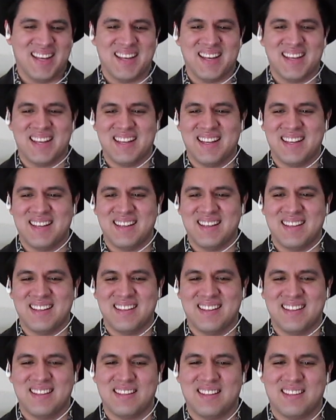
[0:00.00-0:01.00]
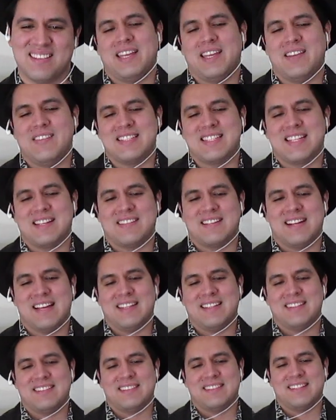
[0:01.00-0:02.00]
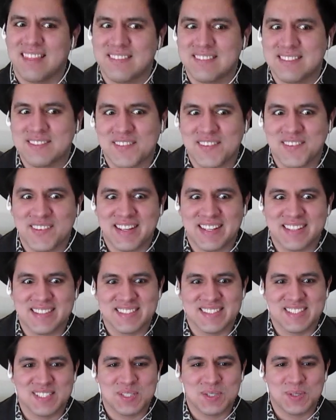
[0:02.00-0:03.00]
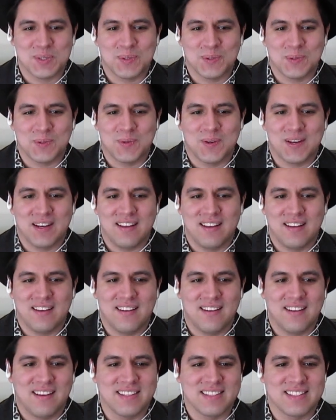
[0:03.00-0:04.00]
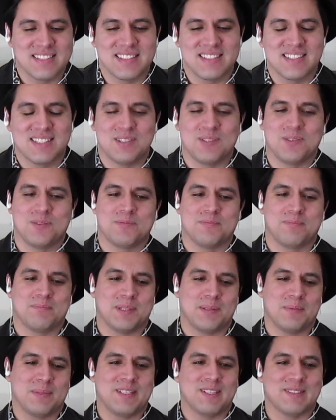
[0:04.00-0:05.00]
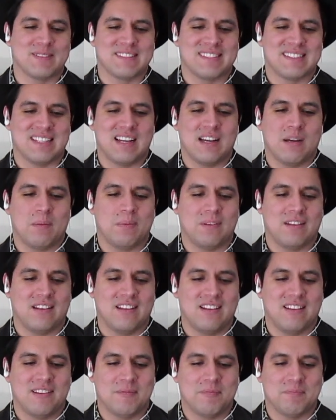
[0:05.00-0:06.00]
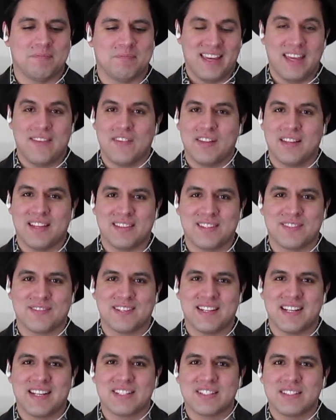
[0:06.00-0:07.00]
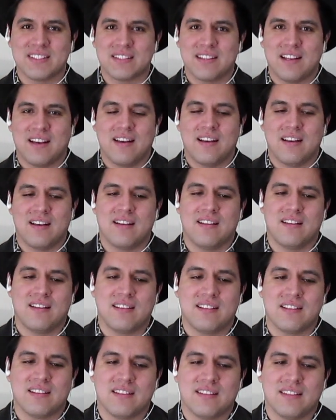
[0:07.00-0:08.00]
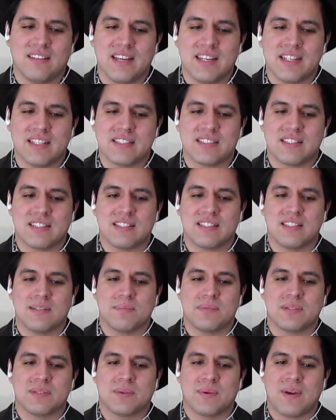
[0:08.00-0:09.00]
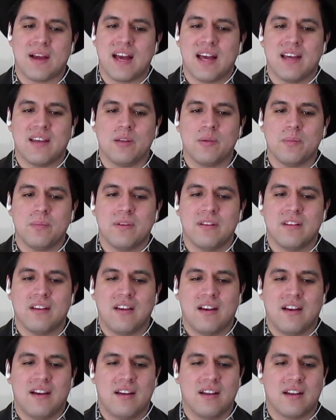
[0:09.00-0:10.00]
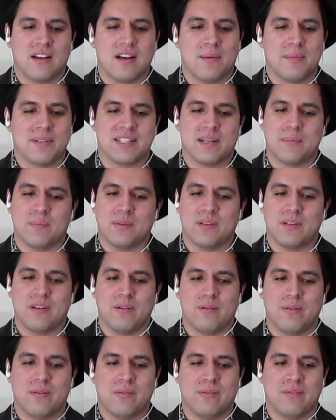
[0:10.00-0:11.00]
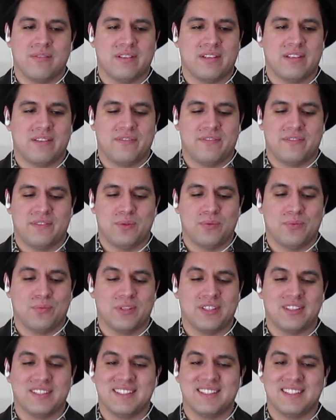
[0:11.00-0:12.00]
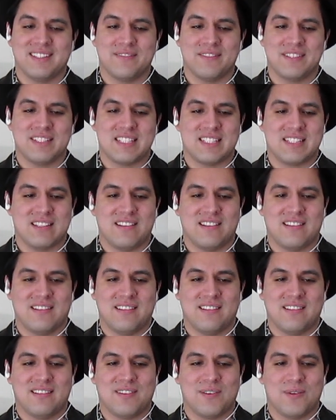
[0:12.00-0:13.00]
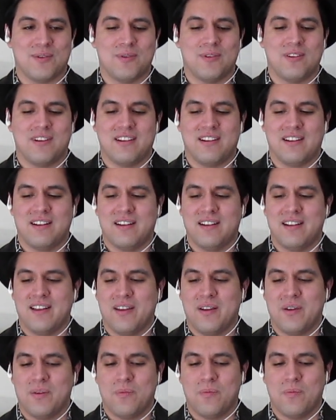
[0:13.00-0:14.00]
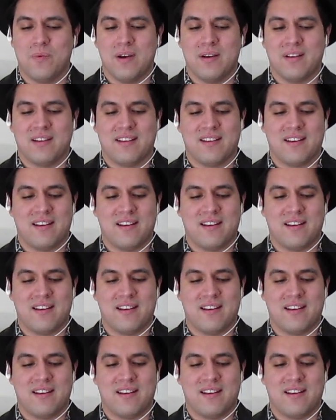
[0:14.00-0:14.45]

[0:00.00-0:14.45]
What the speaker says: it was all right. That was my reaction to NCT U, Baby Don't Stop. If you like this reaction, like and subscribe. Comment down below if you really love this song or what